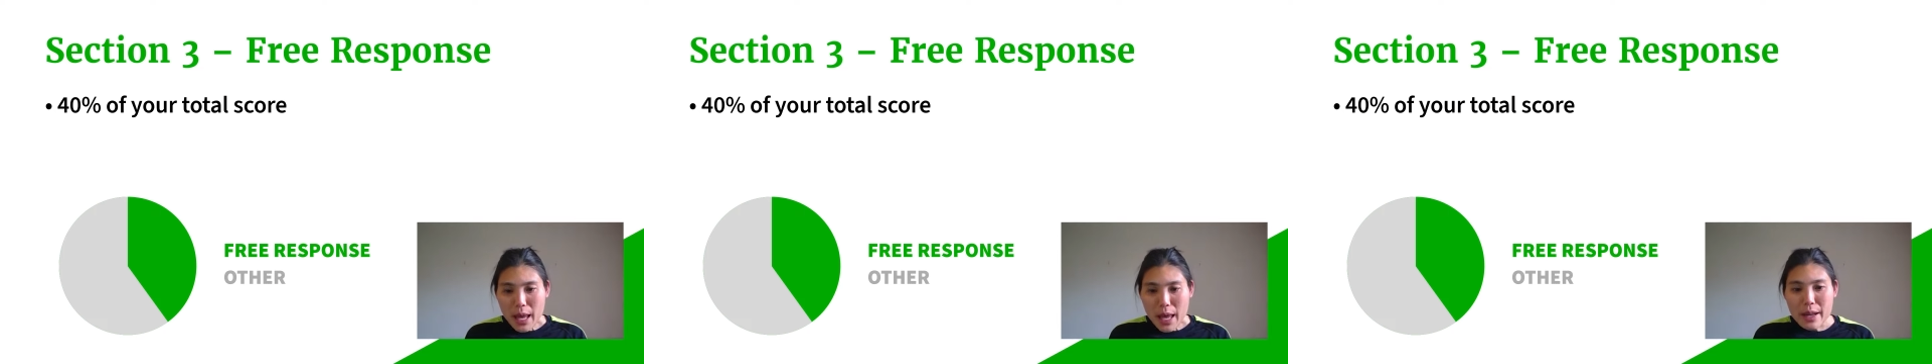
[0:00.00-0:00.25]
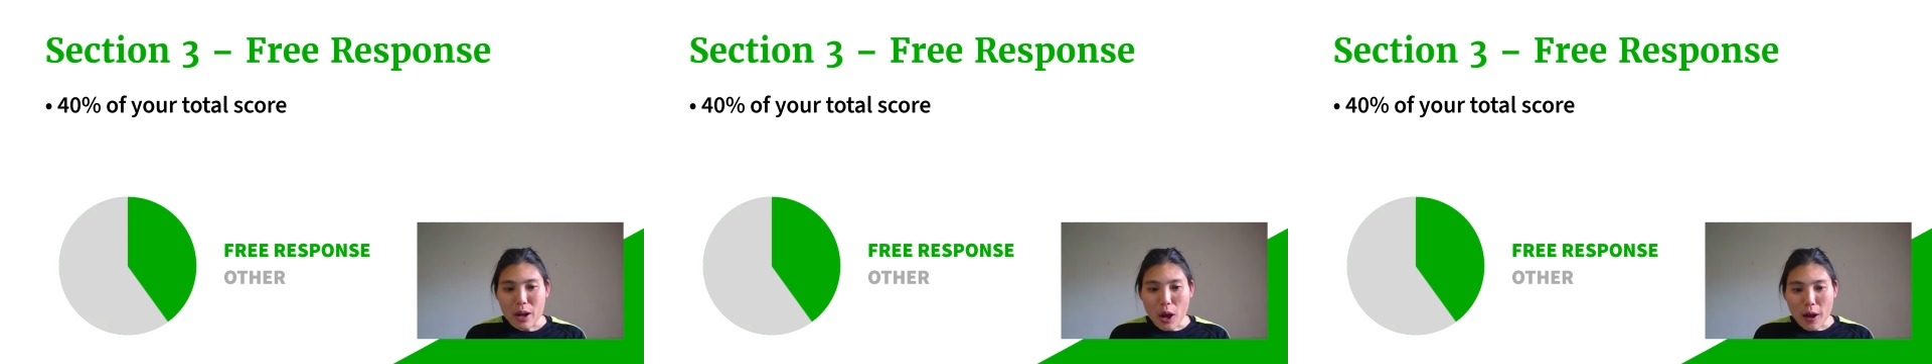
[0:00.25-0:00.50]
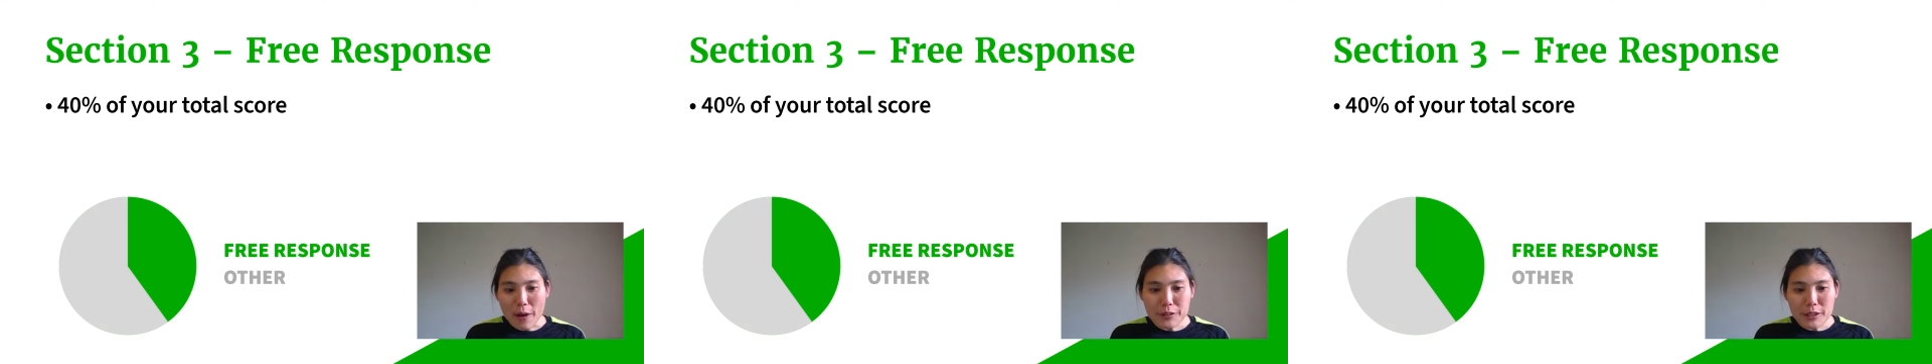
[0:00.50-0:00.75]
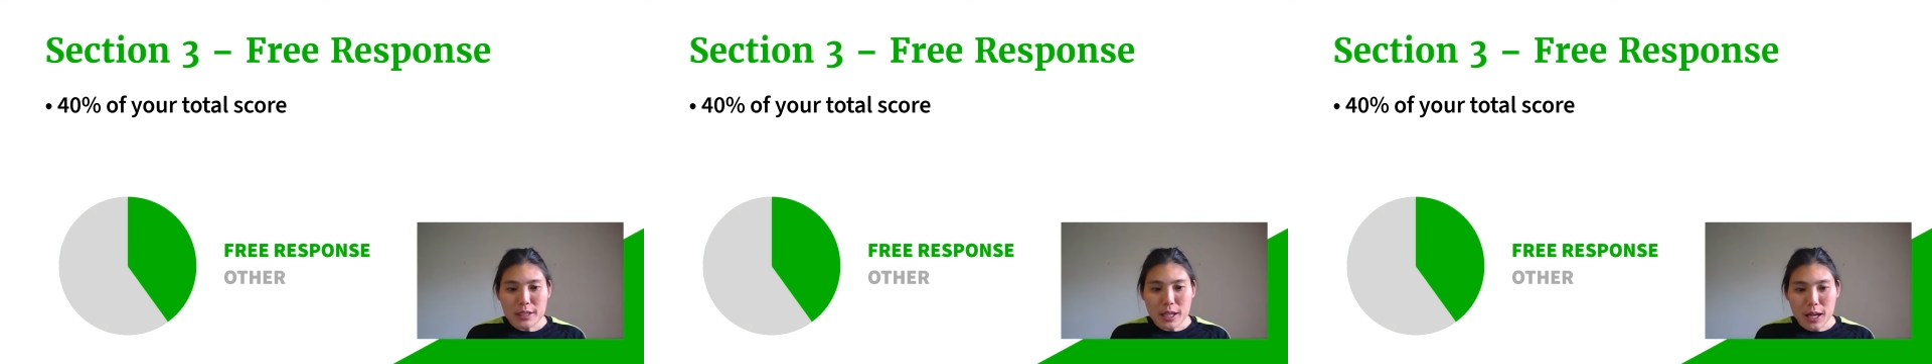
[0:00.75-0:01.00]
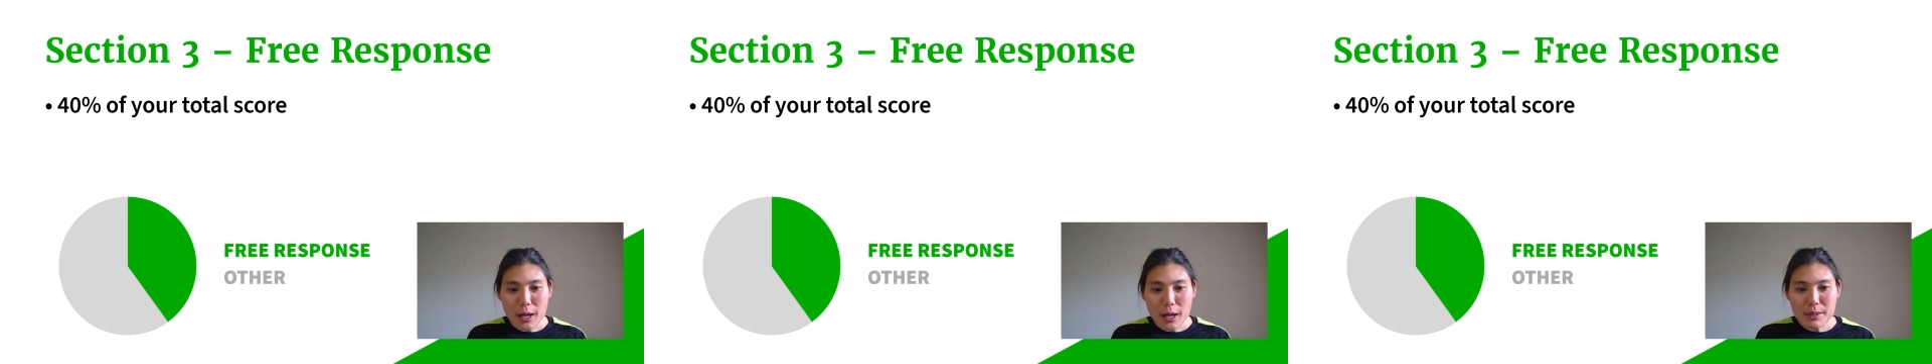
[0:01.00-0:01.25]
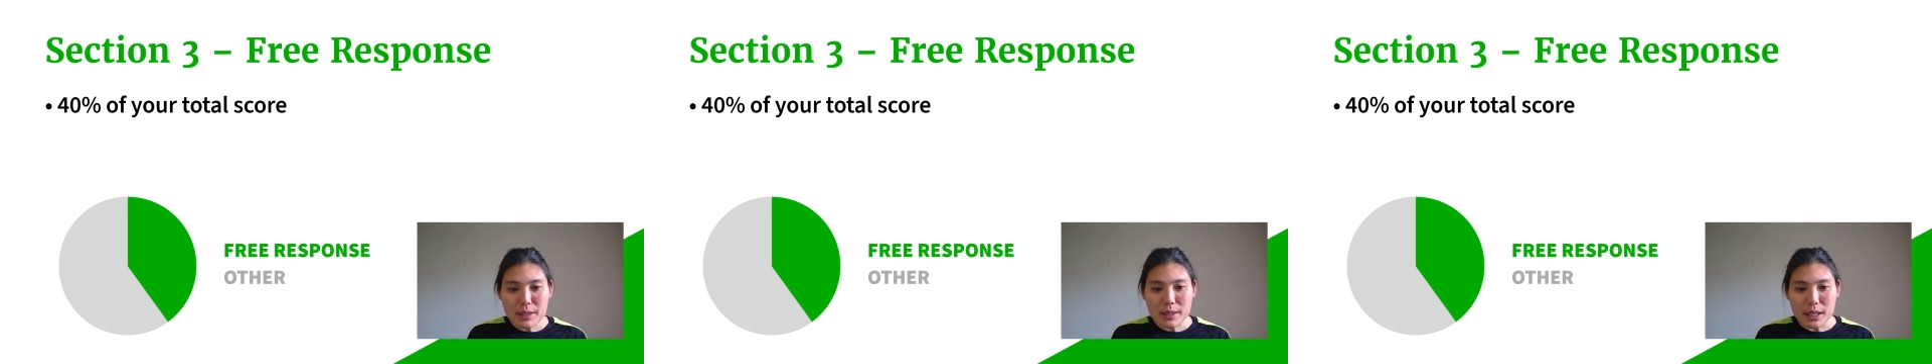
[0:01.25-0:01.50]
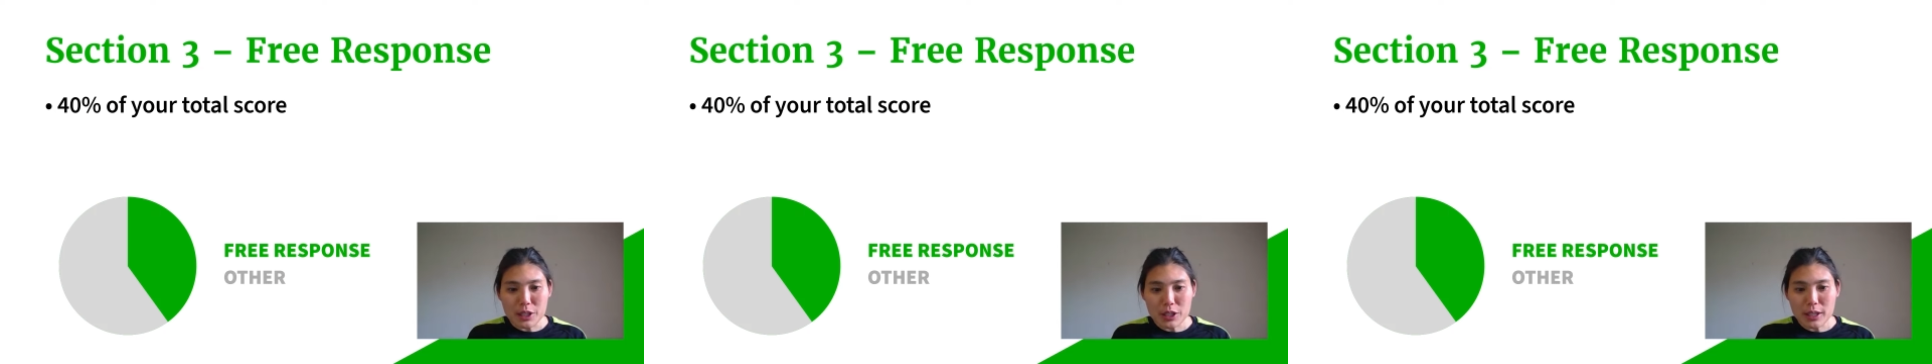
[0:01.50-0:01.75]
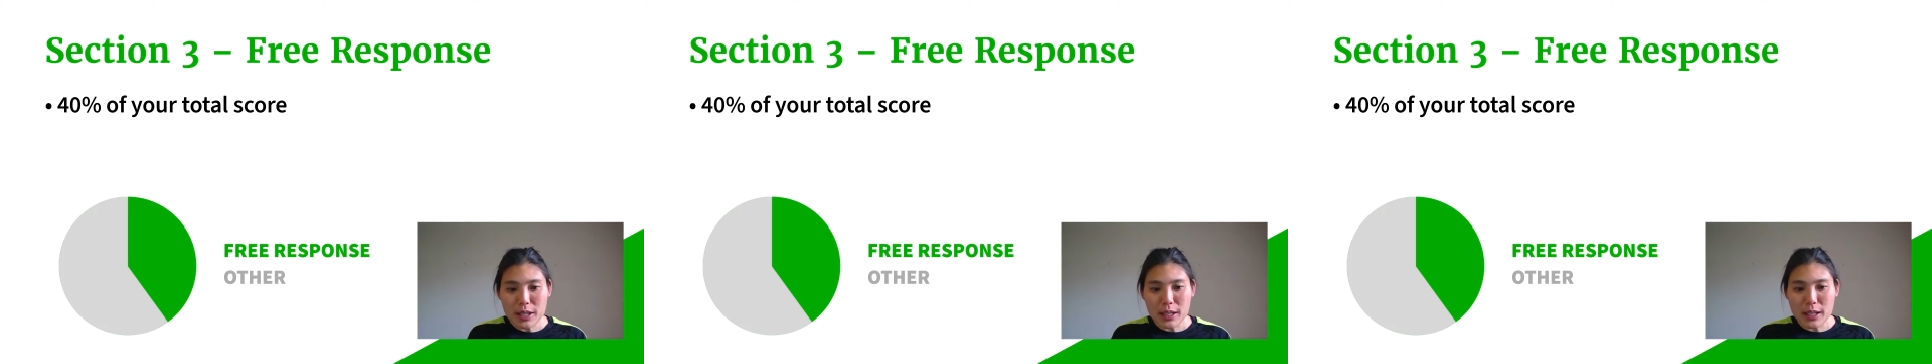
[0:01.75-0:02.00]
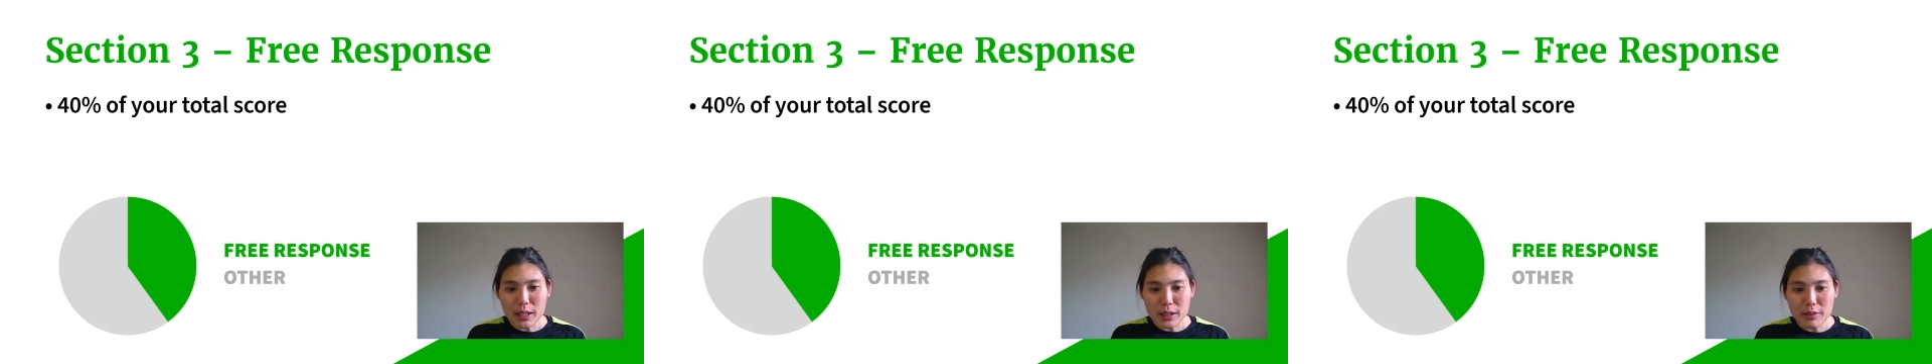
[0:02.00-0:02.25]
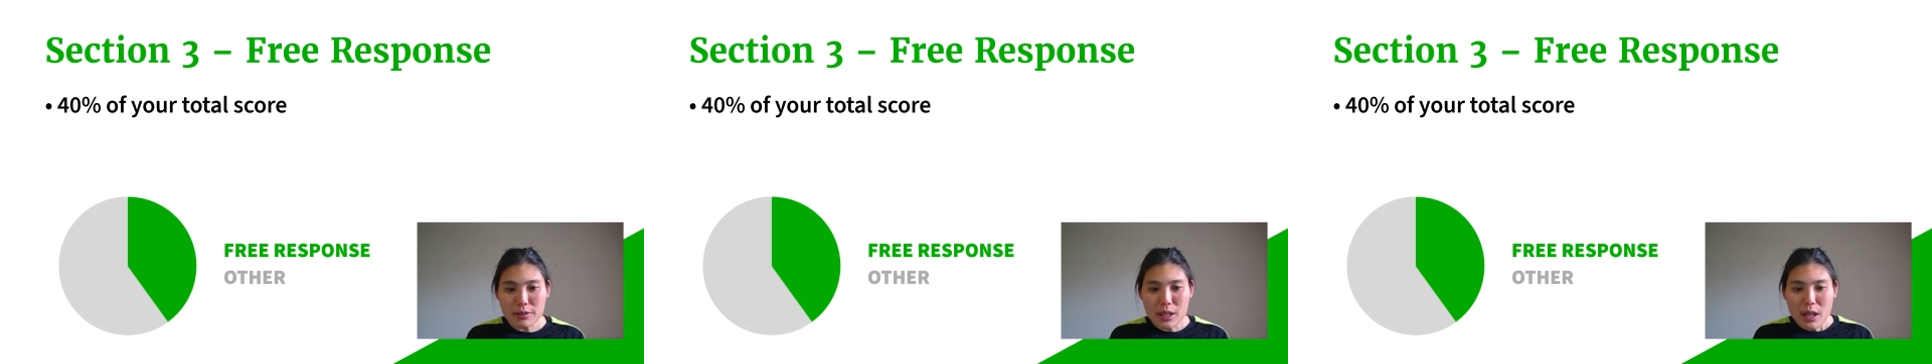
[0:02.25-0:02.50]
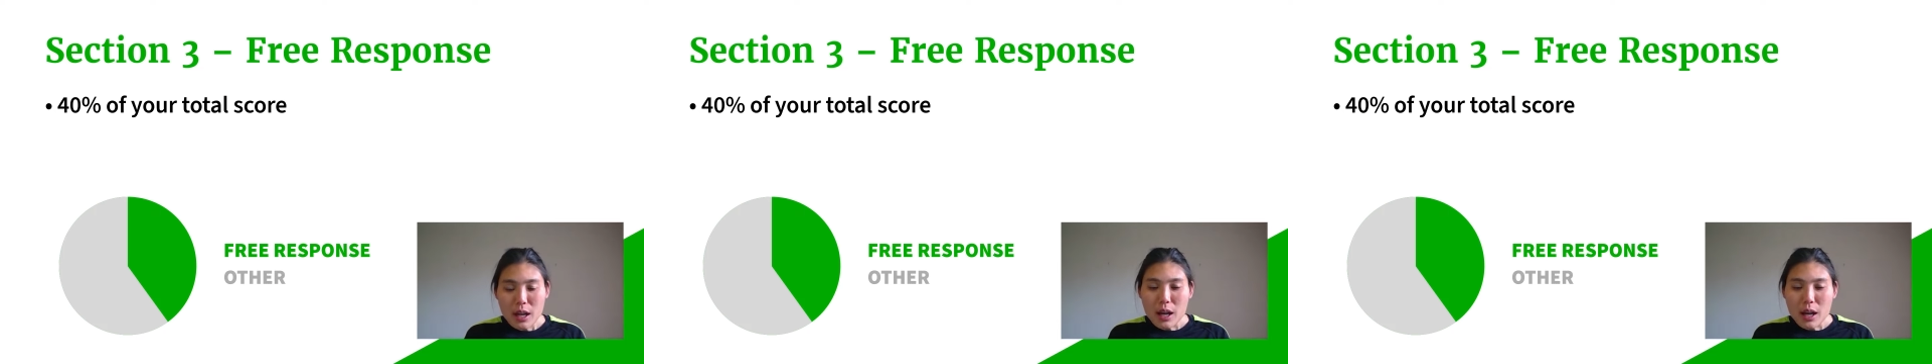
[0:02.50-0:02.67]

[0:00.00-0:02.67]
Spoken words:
And oftentimes the section that gives